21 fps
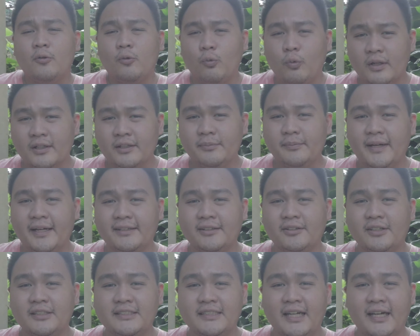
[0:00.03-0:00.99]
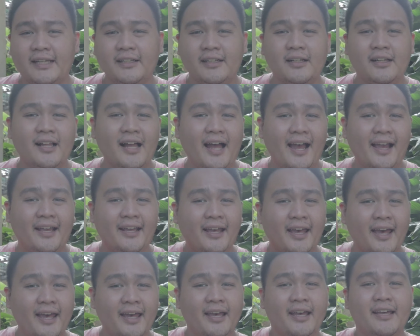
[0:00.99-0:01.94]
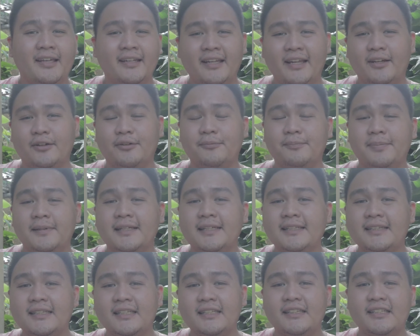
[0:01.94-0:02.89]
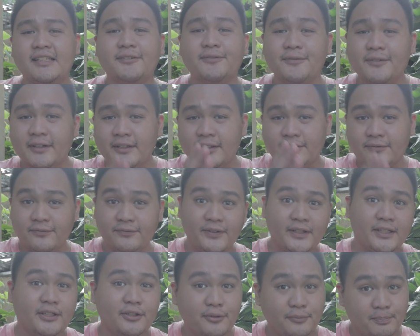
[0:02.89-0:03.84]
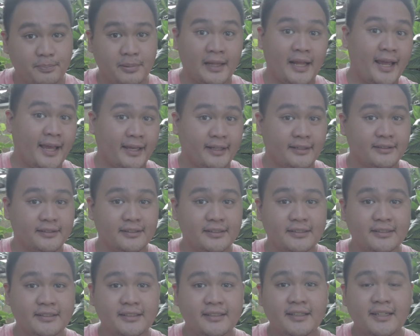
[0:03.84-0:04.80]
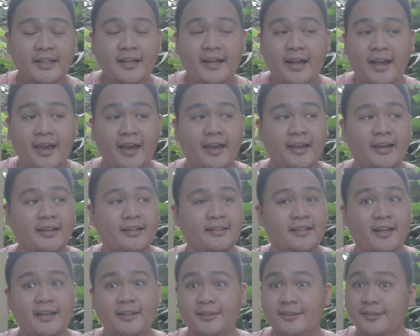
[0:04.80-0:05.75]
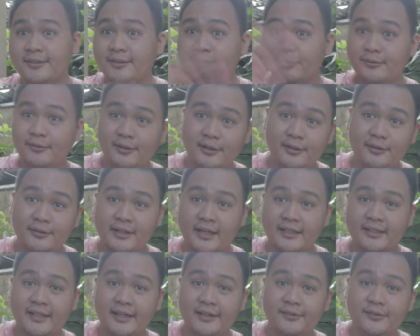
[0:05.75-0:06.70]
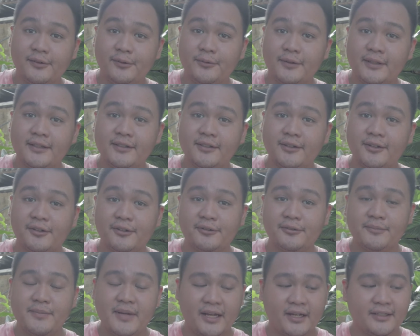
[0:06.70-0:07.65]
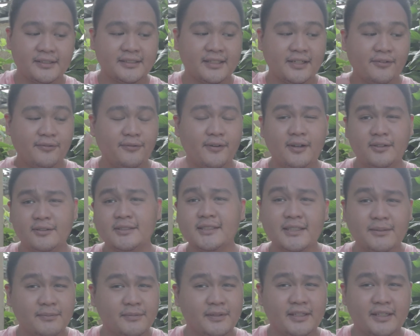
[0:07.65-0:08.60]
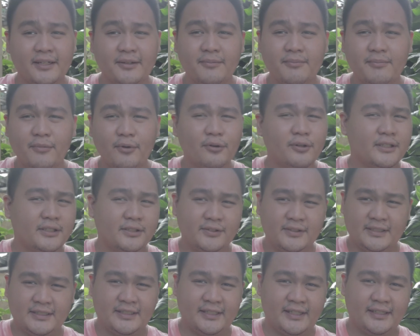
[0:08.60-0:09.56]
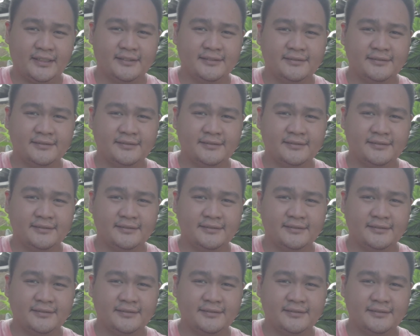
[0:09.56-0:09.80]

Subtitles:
Welcome back to the channel. I had a completely different video planned and I threw all that out the window because I found something more interesting.